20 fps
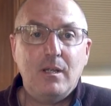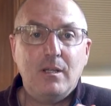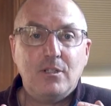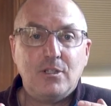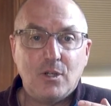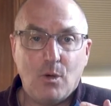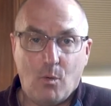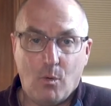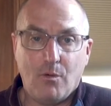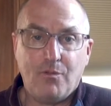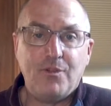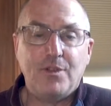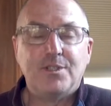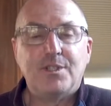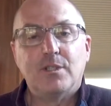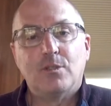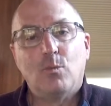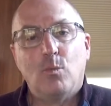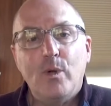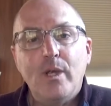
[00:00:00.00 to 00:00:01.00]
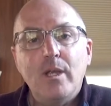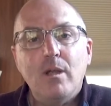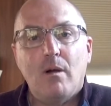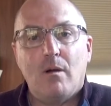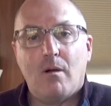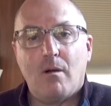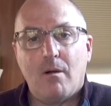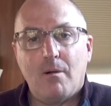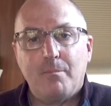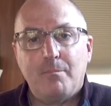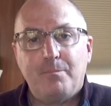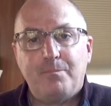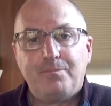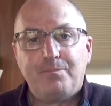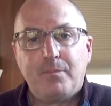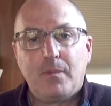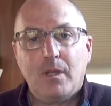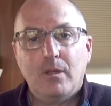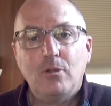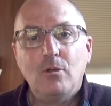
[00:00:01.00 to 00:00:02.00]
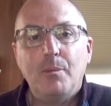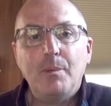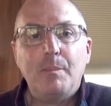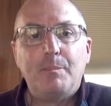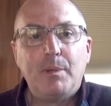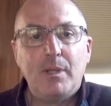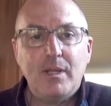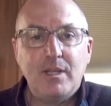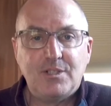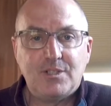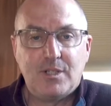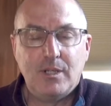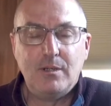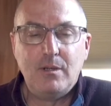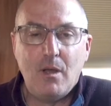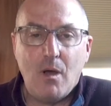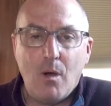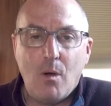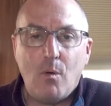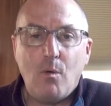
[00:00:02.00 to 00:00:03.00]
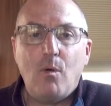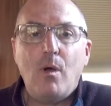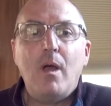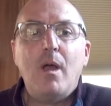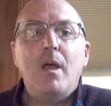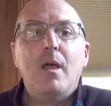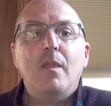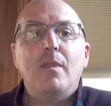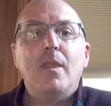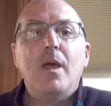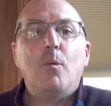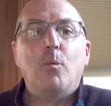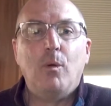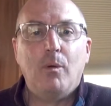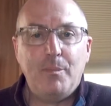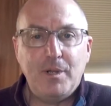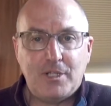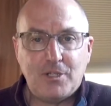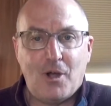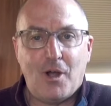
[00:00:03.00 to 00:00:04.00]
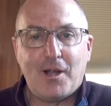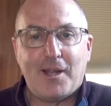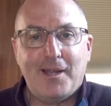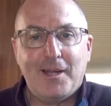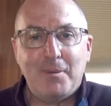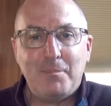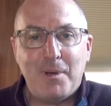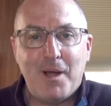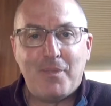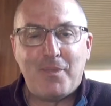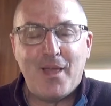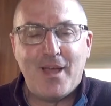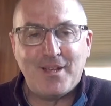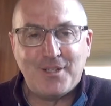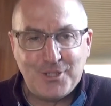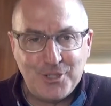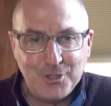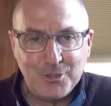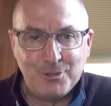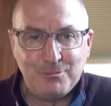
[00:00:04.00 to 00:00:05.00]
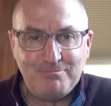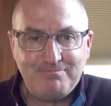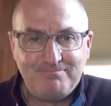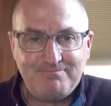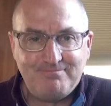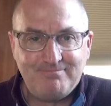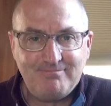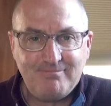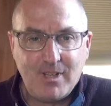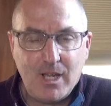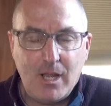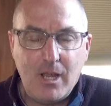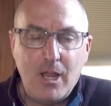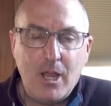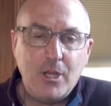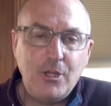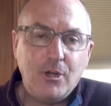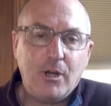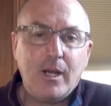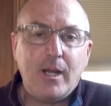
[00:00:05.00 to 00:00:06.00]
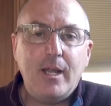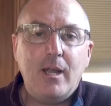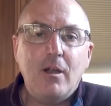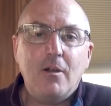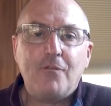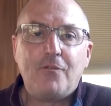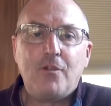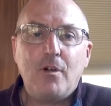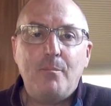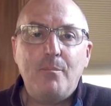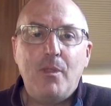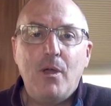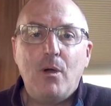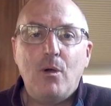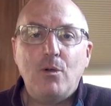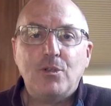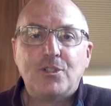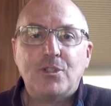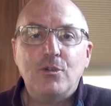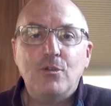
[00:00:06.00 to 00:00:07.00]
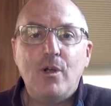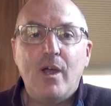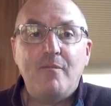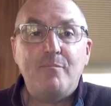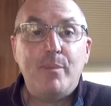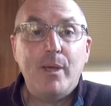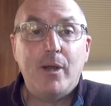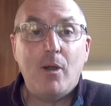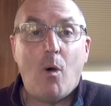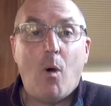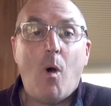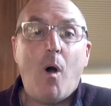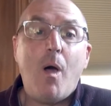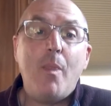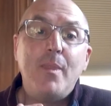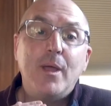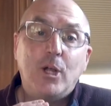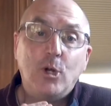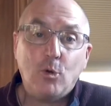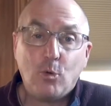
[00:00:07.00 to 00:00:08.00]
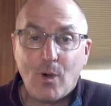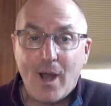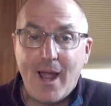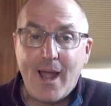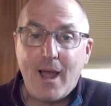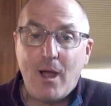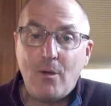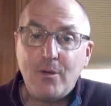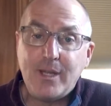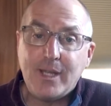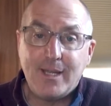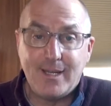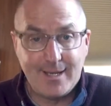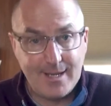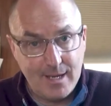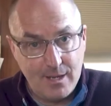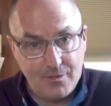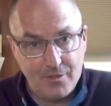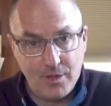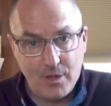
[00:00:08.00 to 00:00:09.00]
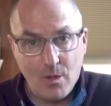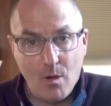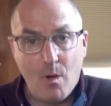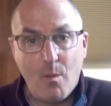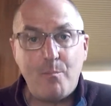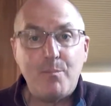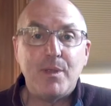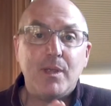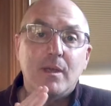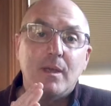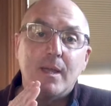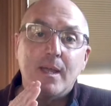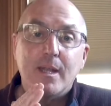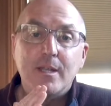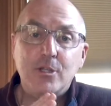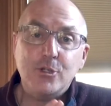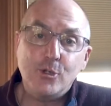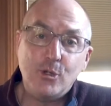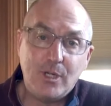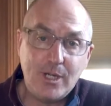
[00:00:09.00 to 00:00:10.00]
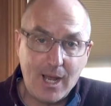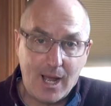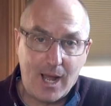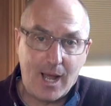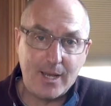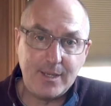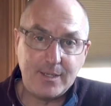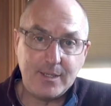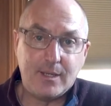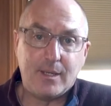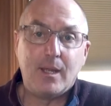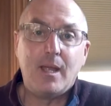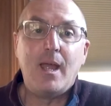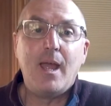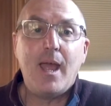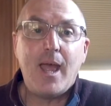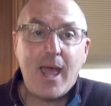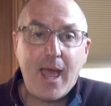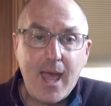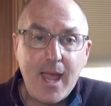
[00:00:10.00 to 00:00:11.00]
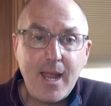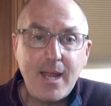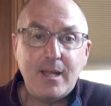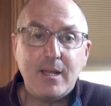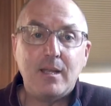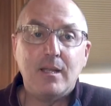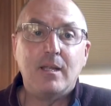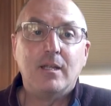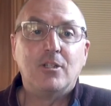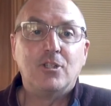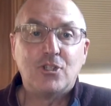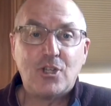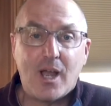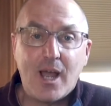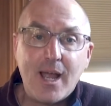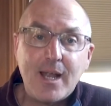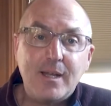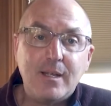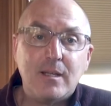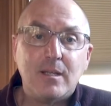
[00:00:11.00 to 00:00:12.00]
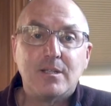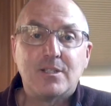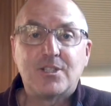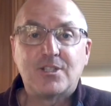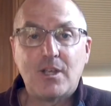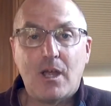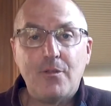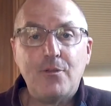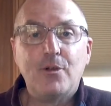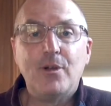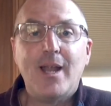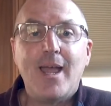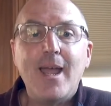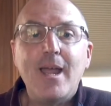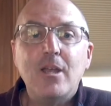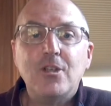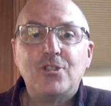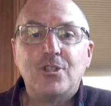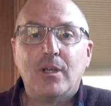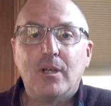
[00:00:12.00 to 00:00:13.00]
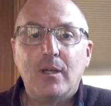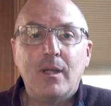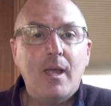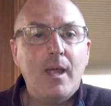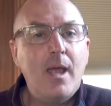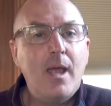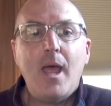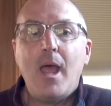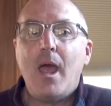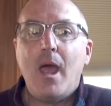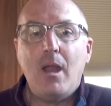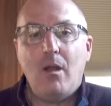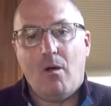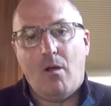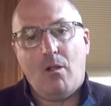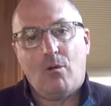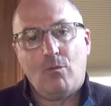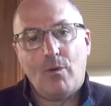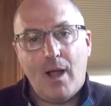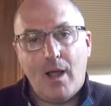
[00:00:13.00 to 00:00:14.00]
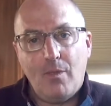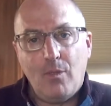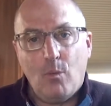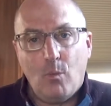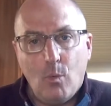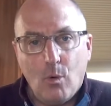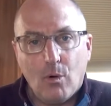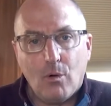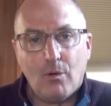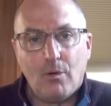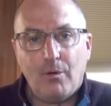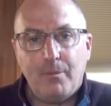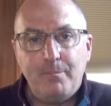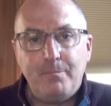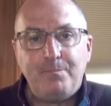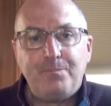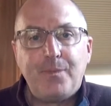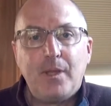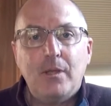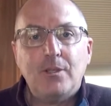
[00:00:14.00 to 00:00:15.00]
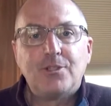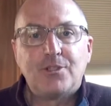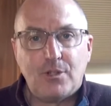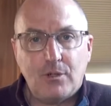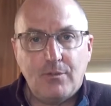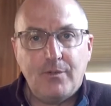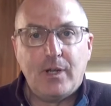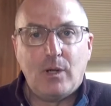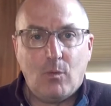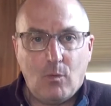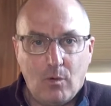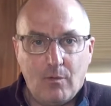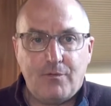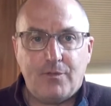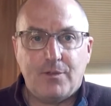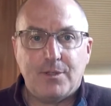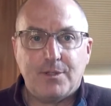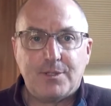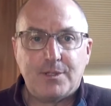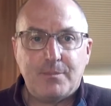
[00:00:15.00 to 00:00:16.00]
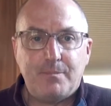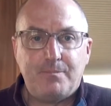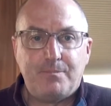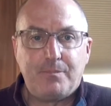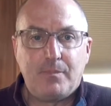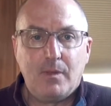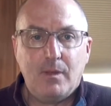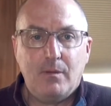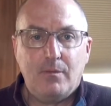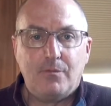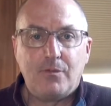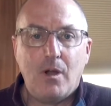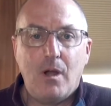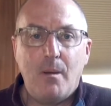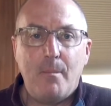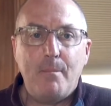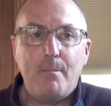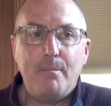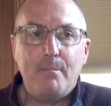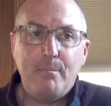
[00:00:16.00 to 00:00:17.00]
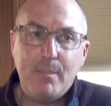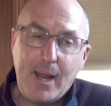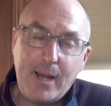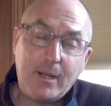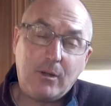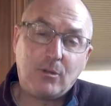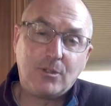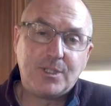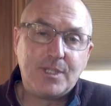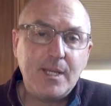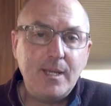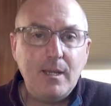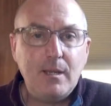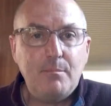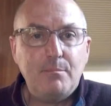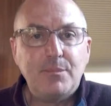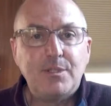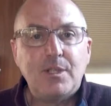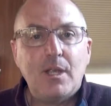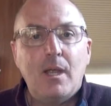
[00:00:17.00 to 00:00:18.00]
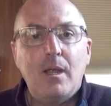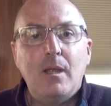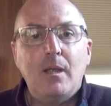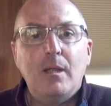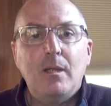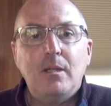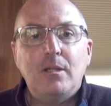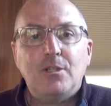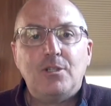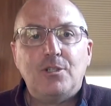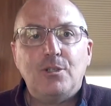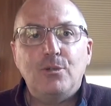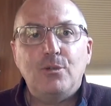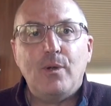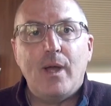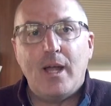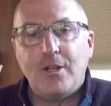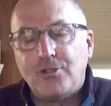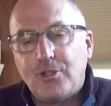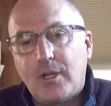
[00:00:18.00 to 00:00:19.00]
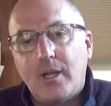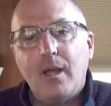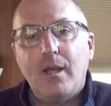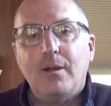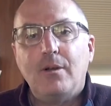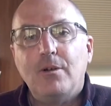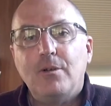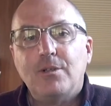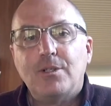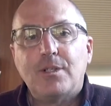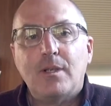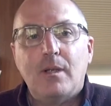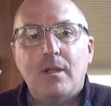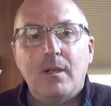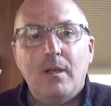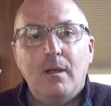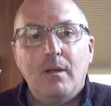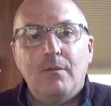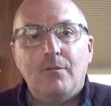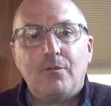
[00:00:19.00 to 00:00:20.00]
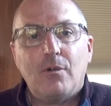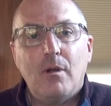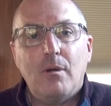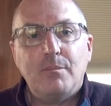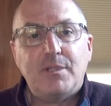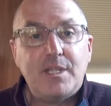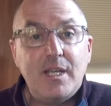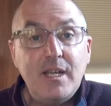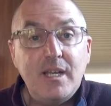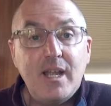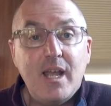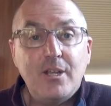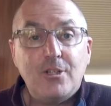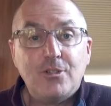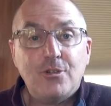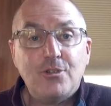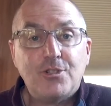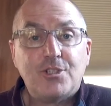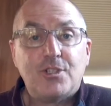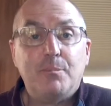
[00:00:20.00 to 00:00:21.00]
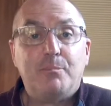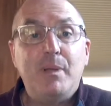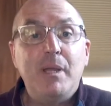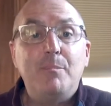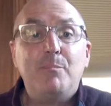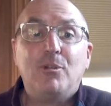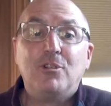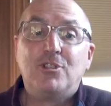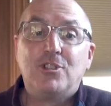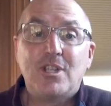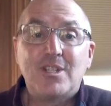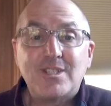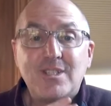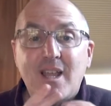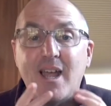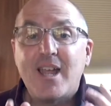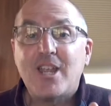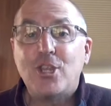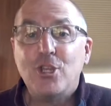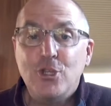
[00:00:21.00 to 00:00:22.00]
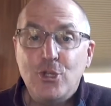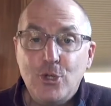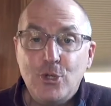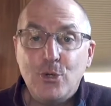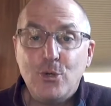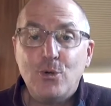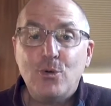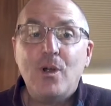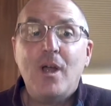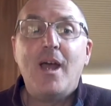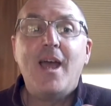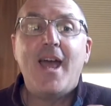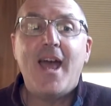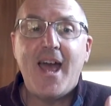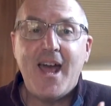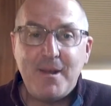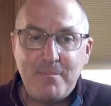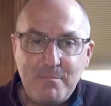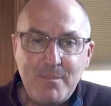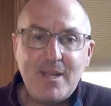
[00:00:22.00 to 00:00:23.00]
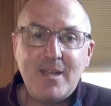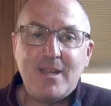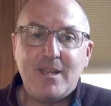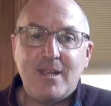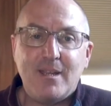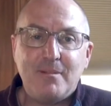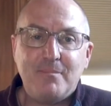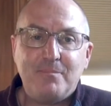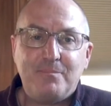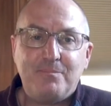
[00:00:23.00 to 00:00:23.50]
to orphans as we are, you'll be pleased to know that we'll be talking about that too. You're going to hear from those who have been on the ground in Ethiopia, in Uganda, Haiti, China, Southern Asia, and all around the world serving orphans. From medical teams to educators, from teenagers to people just like you and me,